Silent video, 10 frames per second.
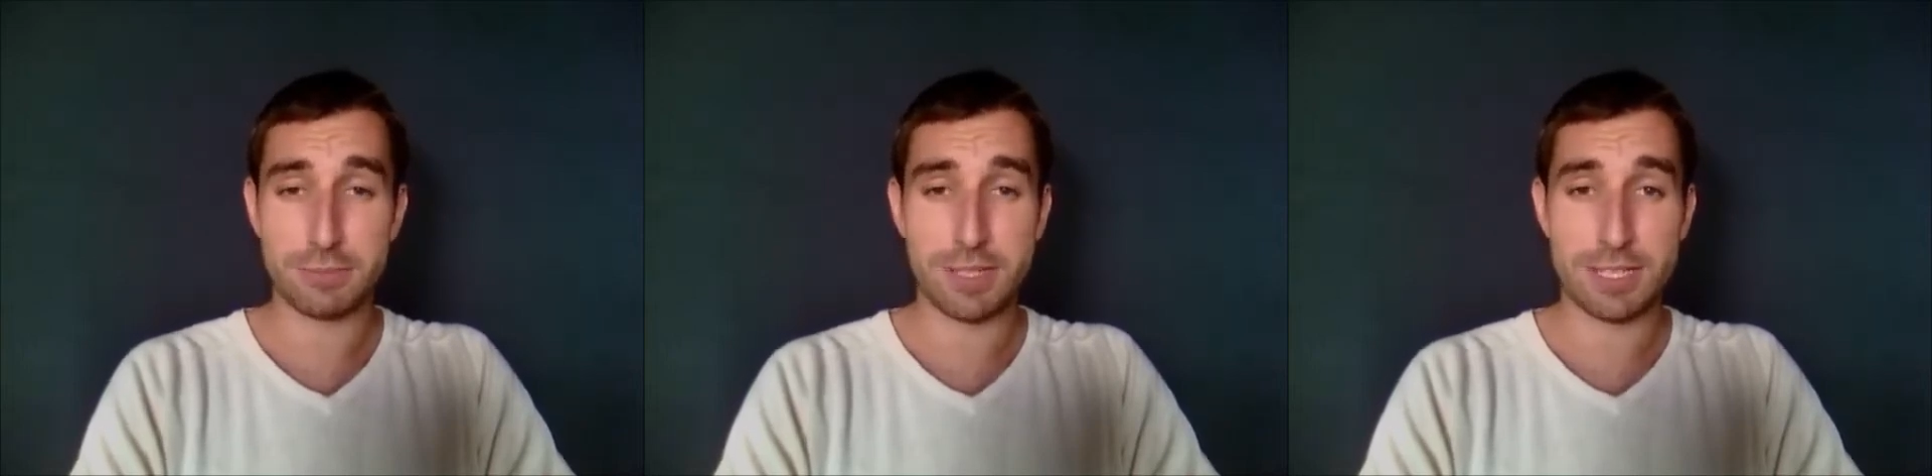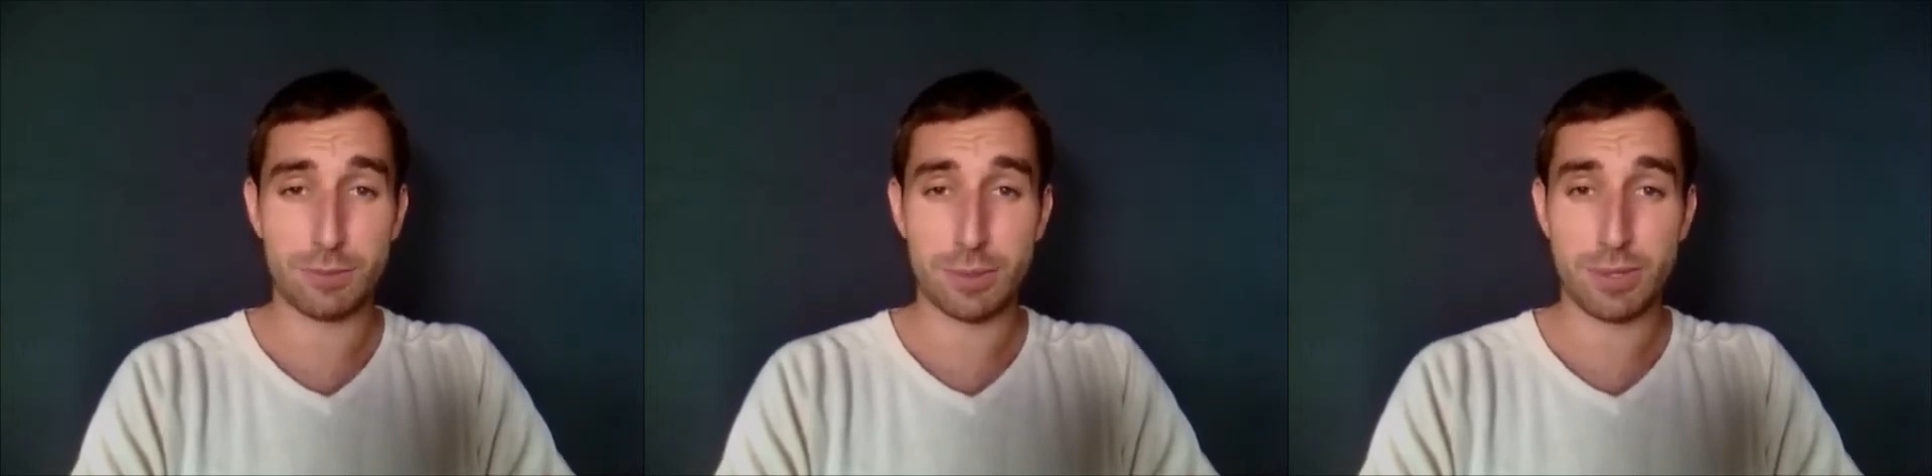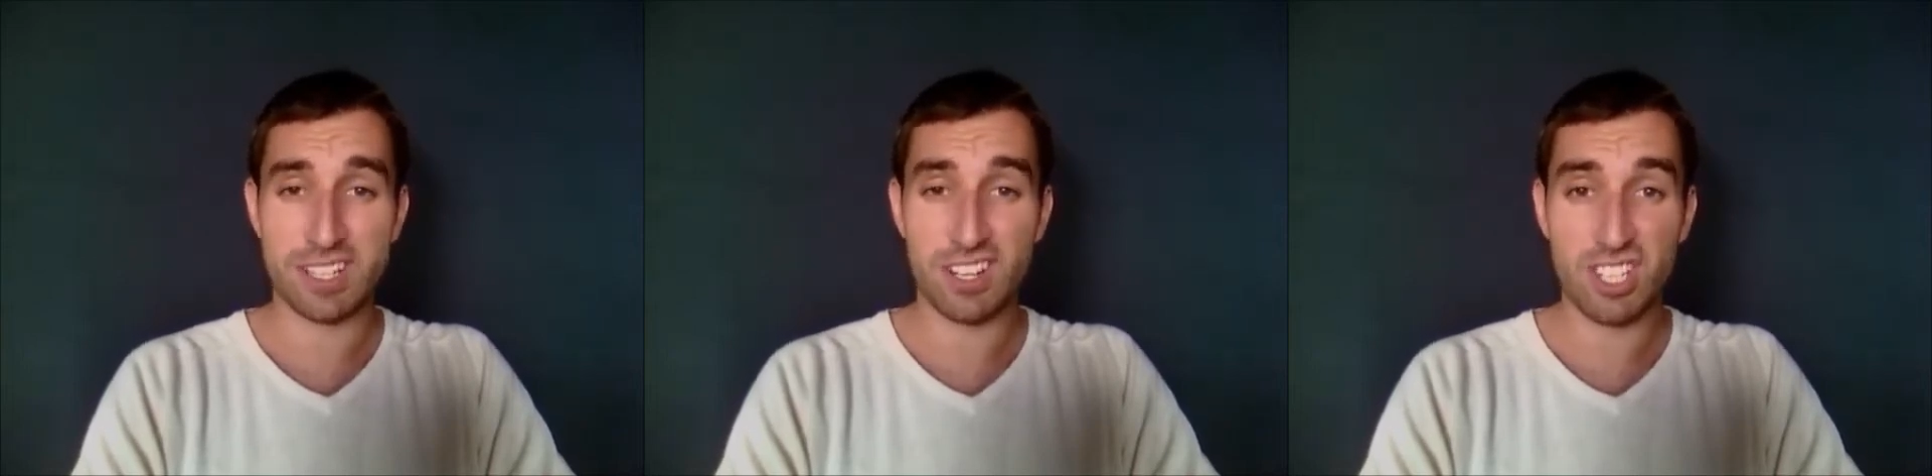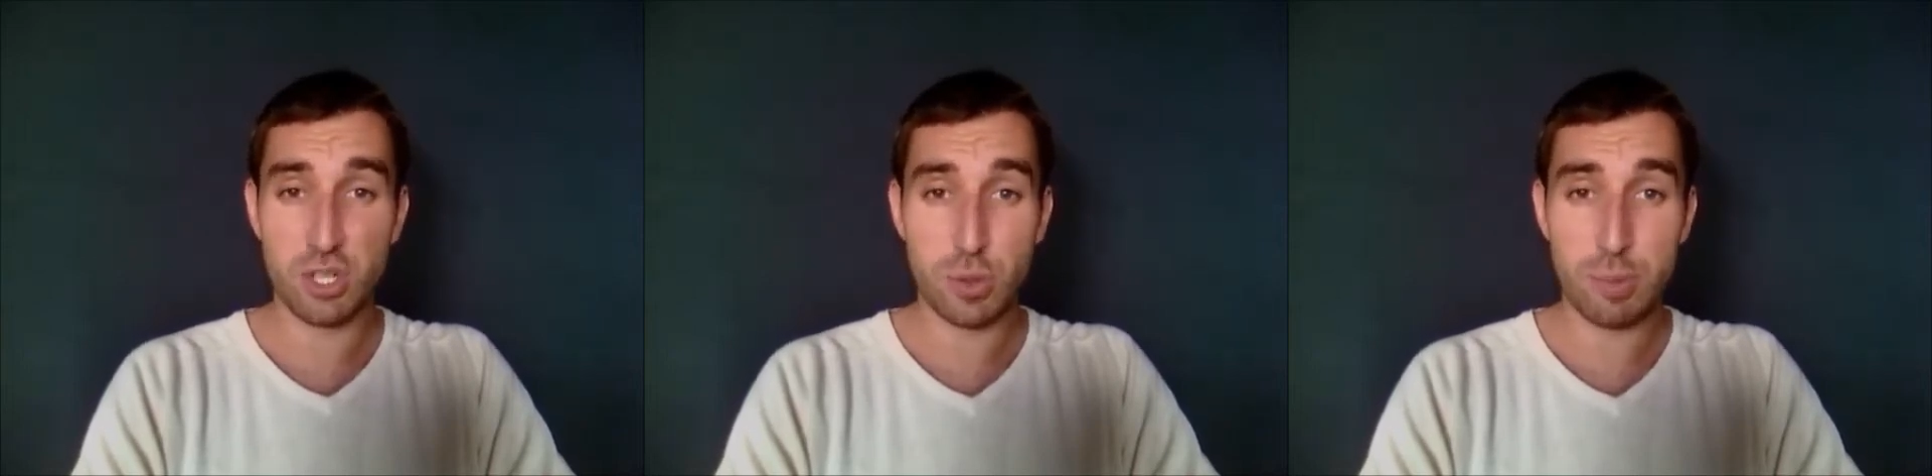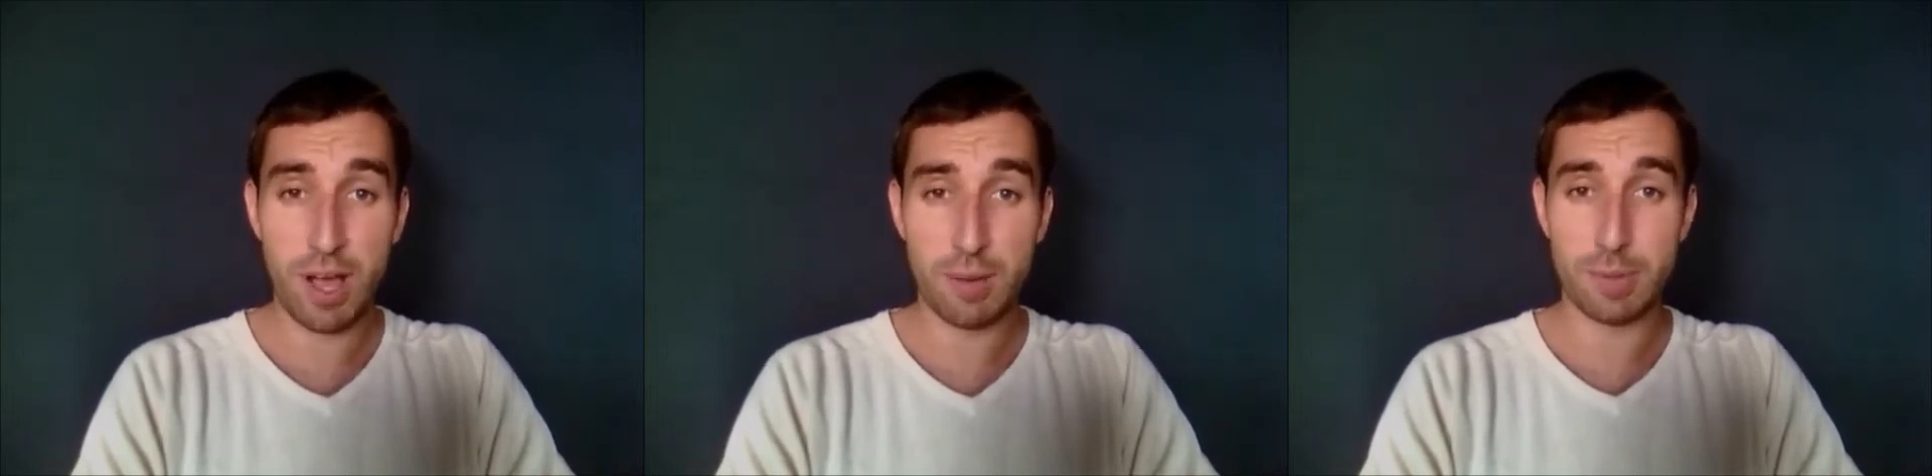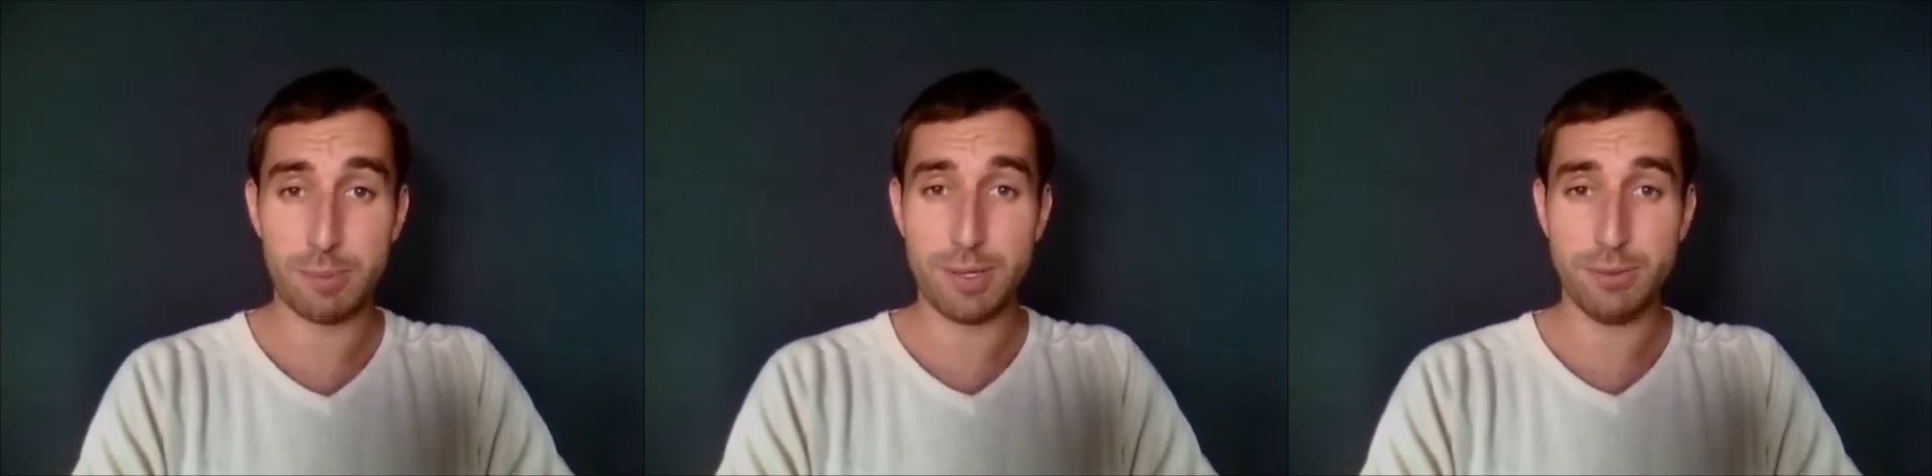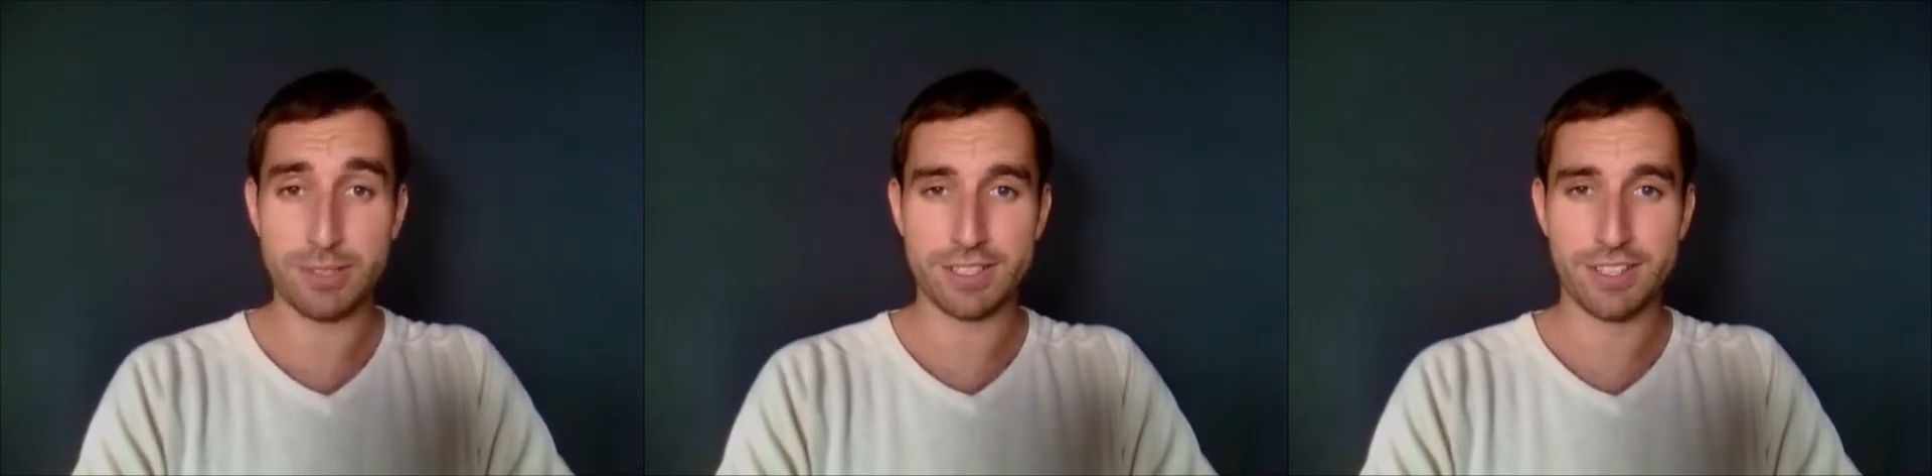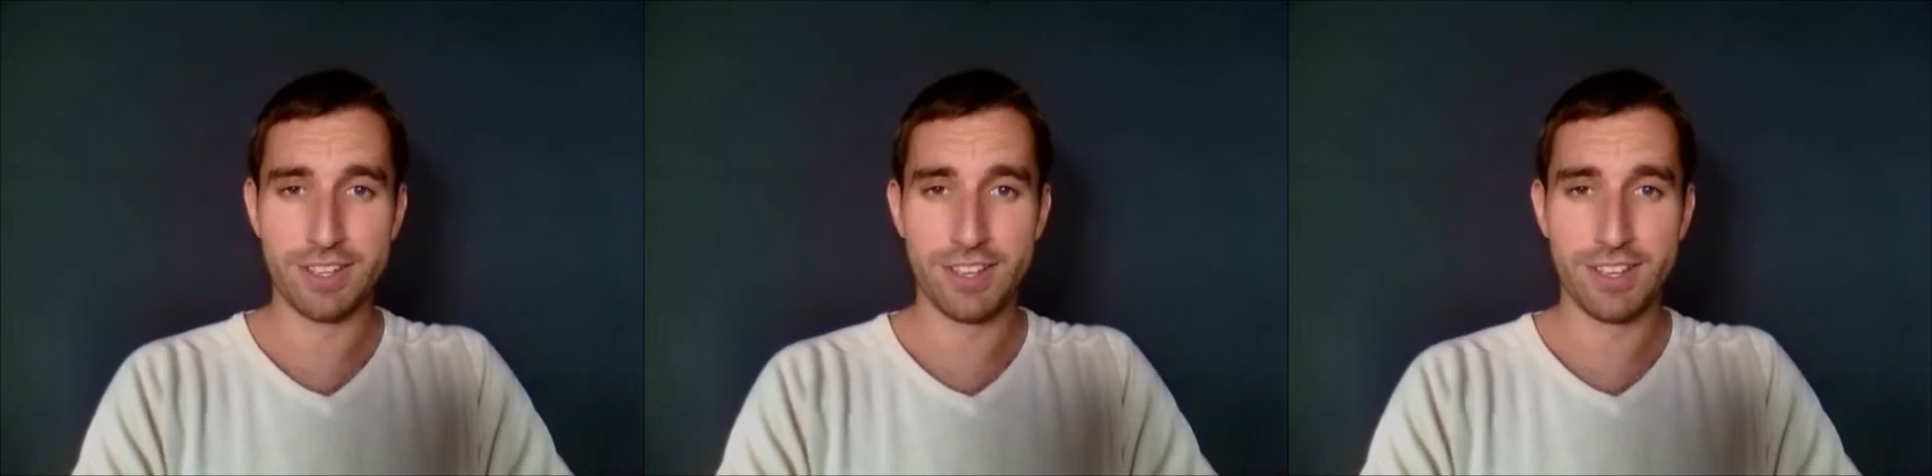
minute we were in our new apartment building.